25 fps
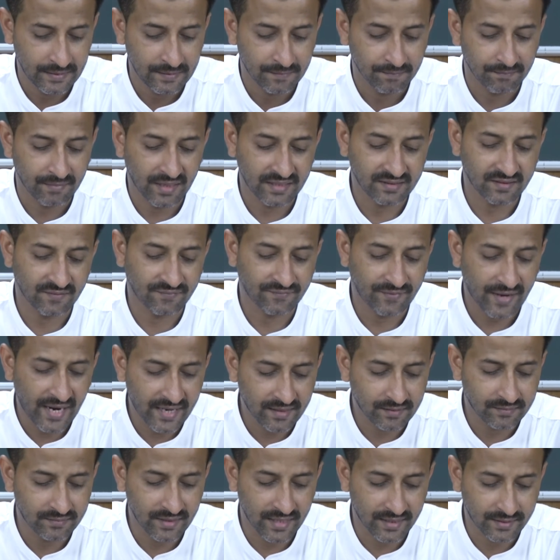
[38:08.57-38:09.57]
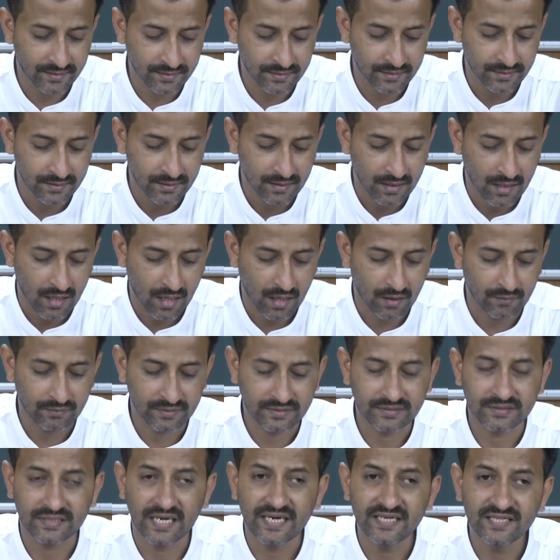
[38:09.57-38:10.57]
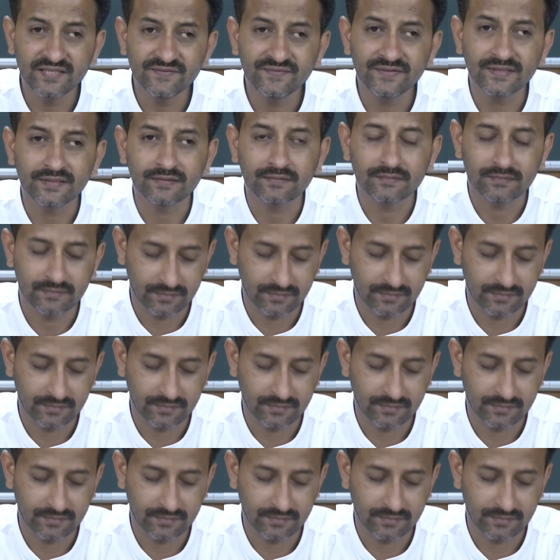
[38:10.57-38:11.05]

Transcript: by the fact that our scientific